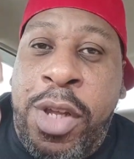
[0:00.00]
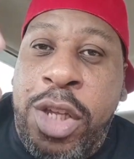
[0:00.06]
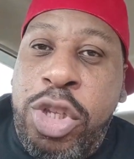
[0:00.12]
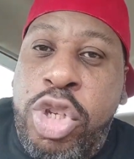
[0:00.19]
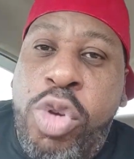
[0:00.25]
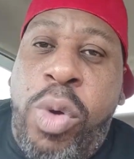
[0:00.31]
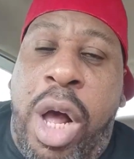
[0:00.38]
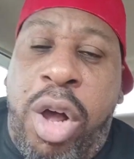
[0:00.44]

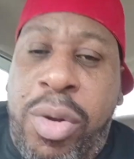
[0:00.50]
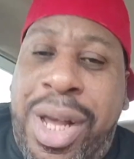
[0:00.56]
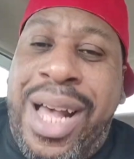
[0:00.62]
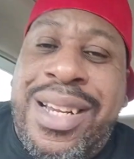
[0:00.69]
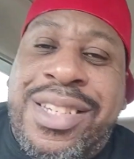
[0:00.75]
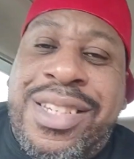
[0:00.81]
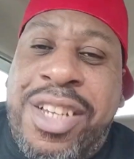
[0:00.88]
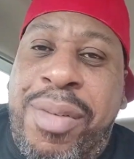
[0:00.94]
you all
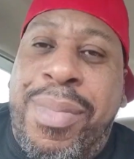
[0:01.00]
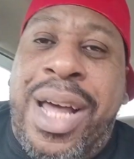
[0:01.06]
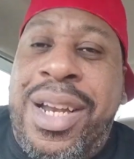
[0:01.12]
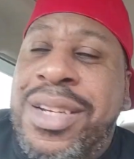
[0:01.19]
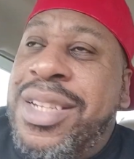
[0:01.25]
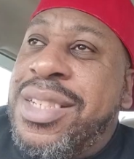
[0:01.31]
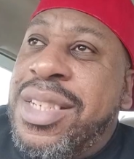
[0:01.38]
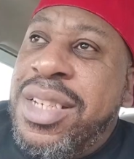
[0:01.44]
got some out of
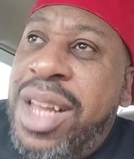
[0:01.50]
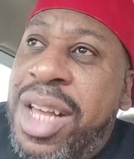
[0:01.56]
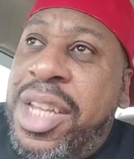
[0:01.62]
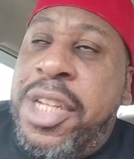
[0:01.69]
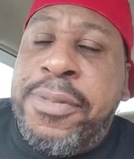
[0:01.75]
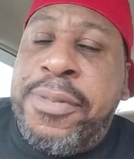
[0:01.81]
this nugget.